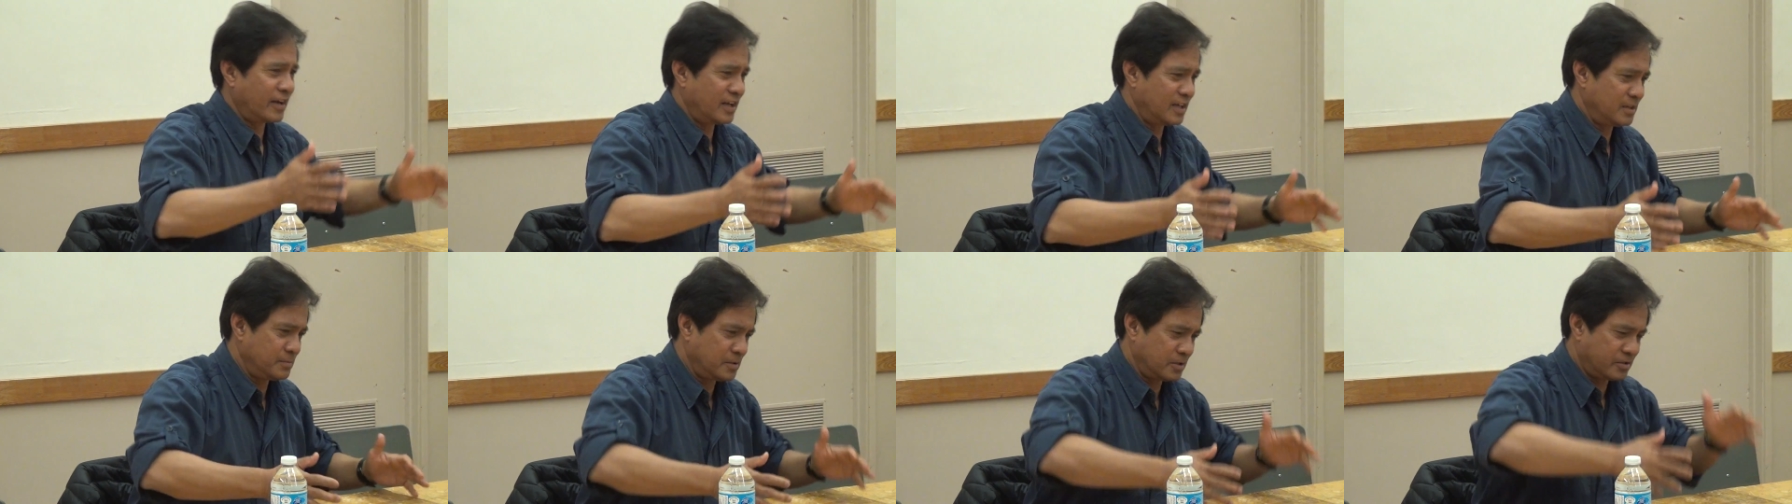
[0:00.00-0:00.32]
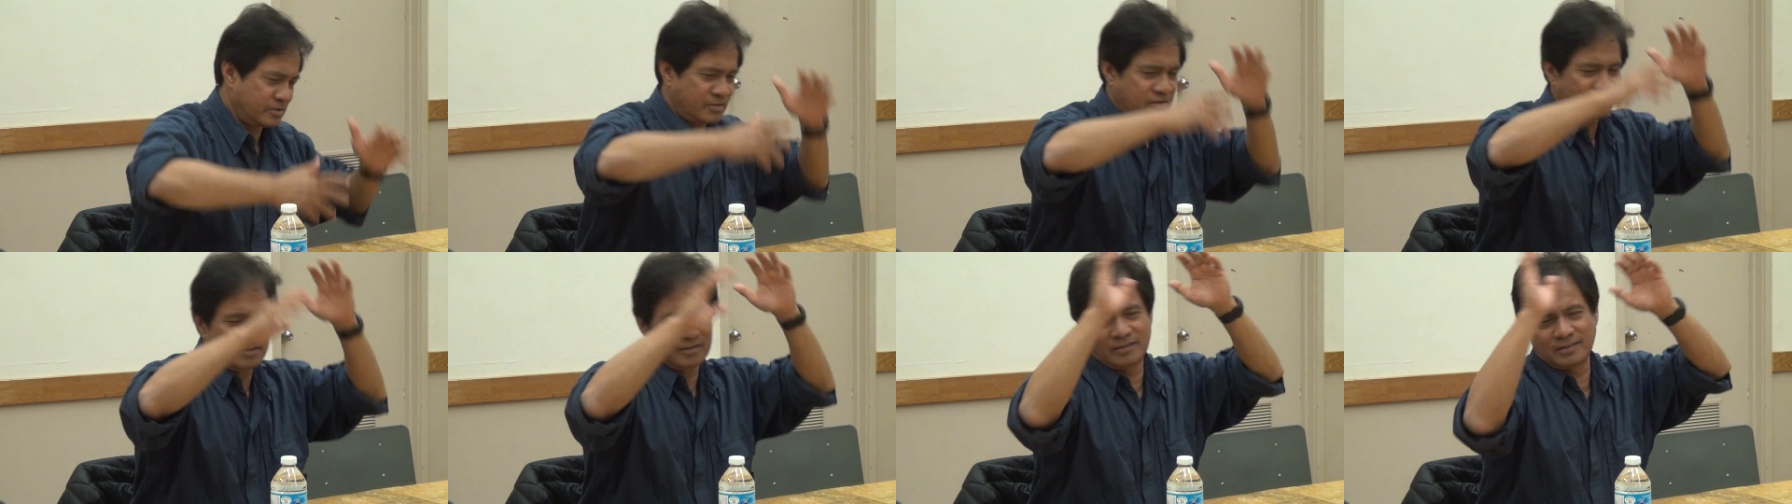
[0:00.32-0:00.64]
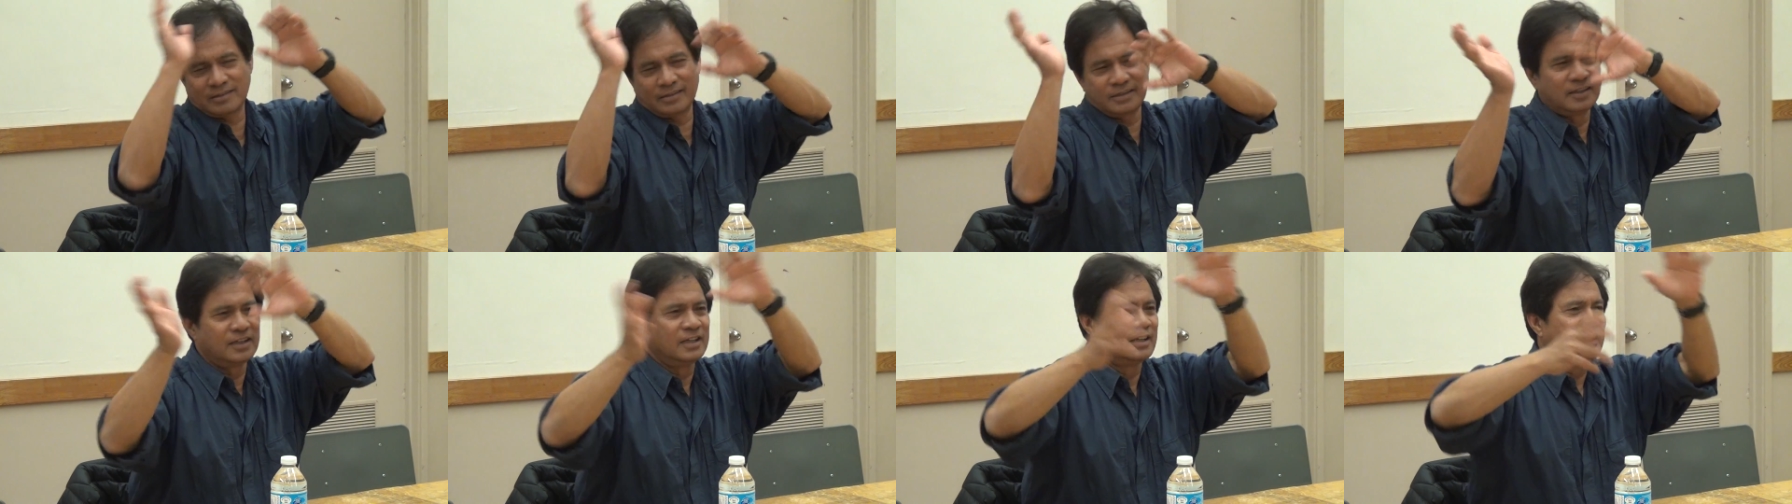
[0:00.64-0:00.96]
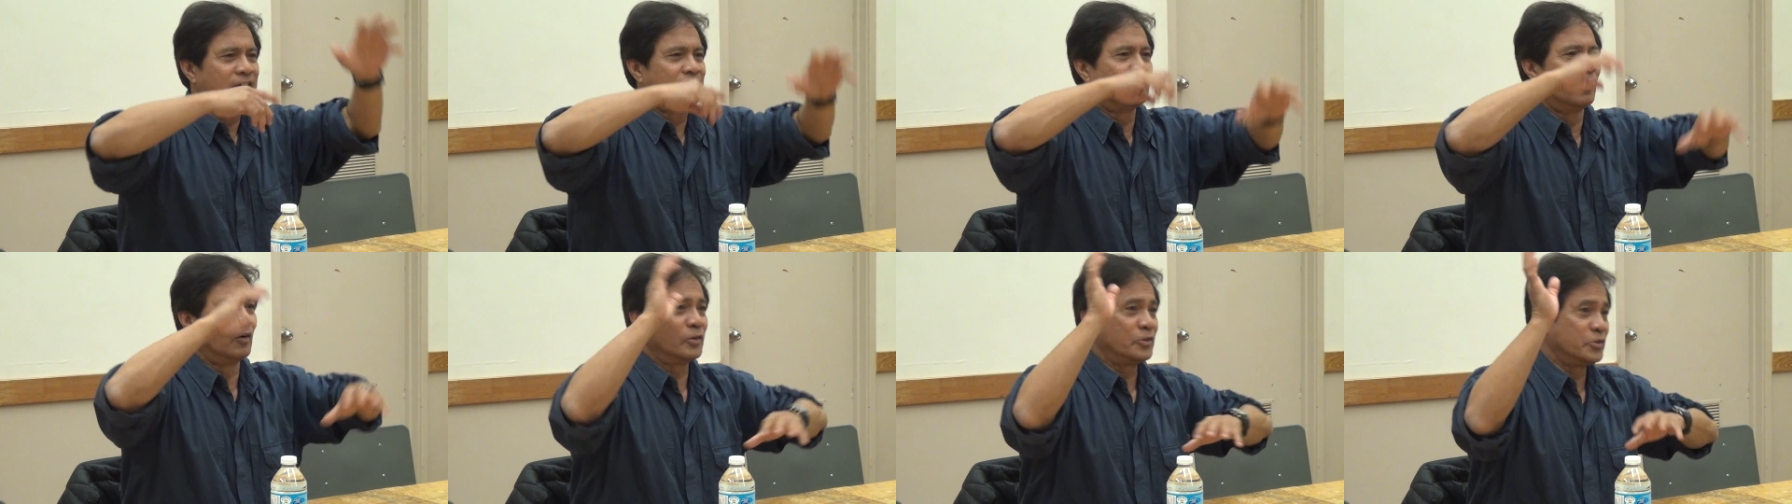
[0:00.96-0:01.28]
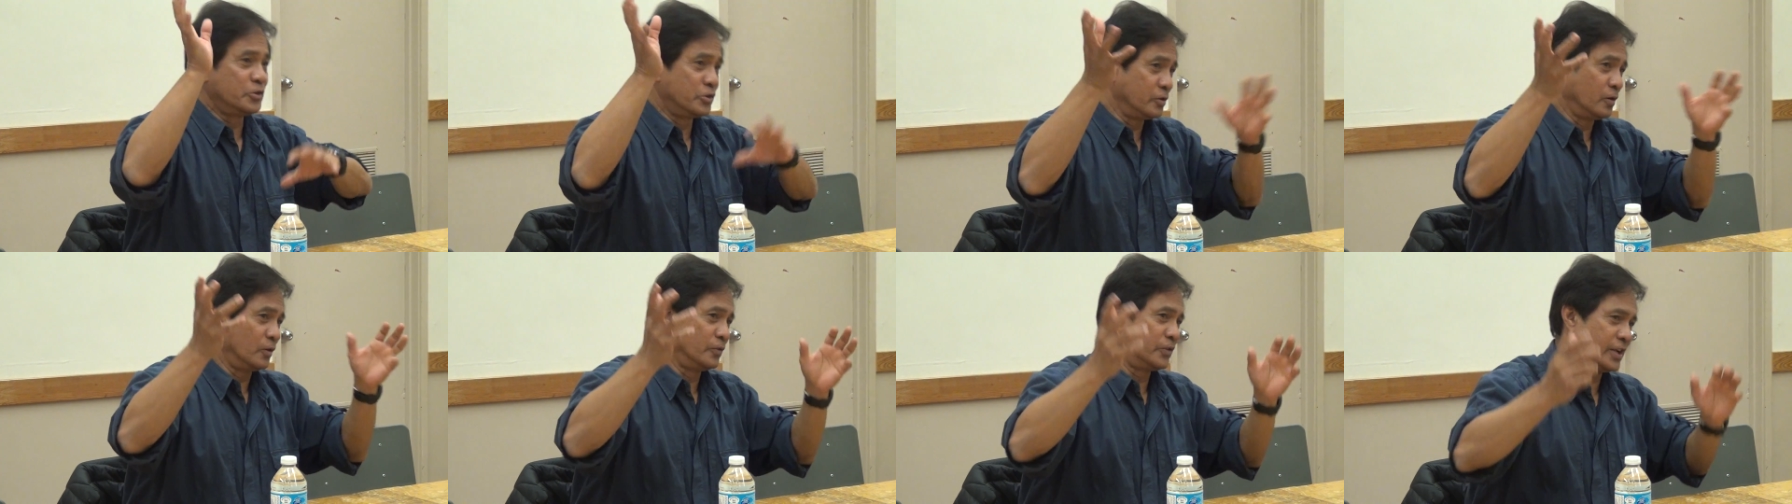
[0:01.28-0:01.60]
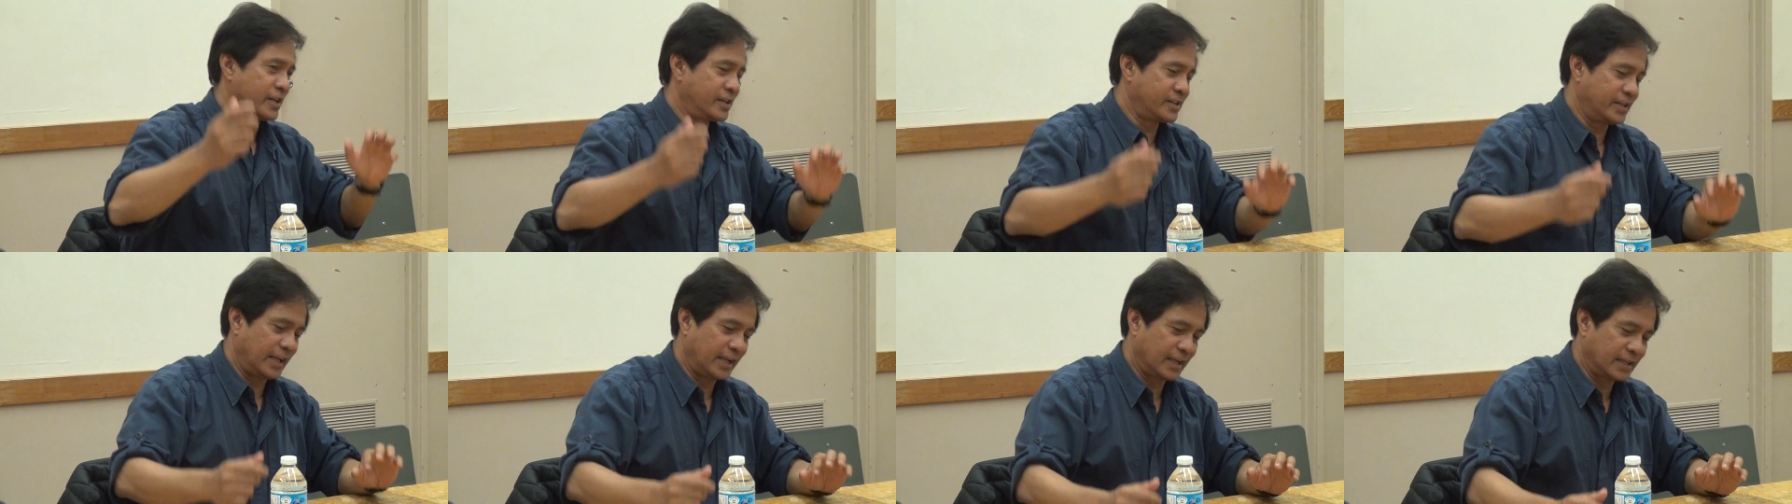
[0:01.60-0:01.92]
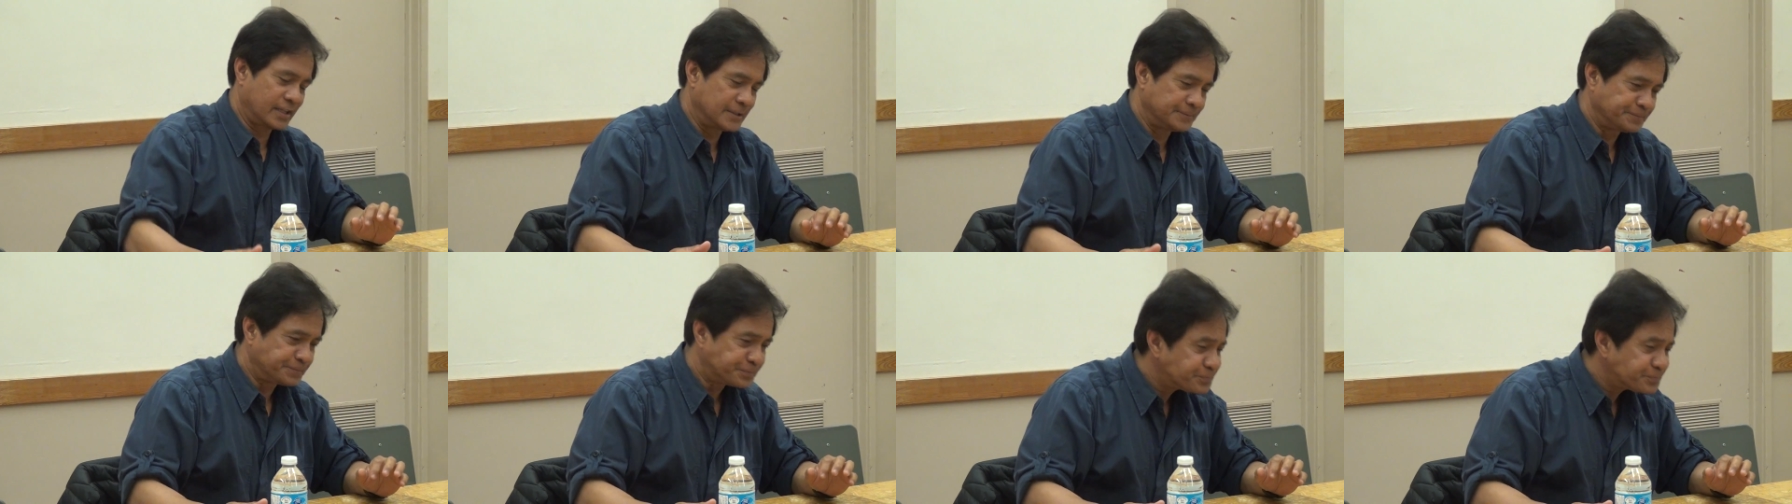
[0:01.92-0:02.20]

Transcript: enemy, all you know these things.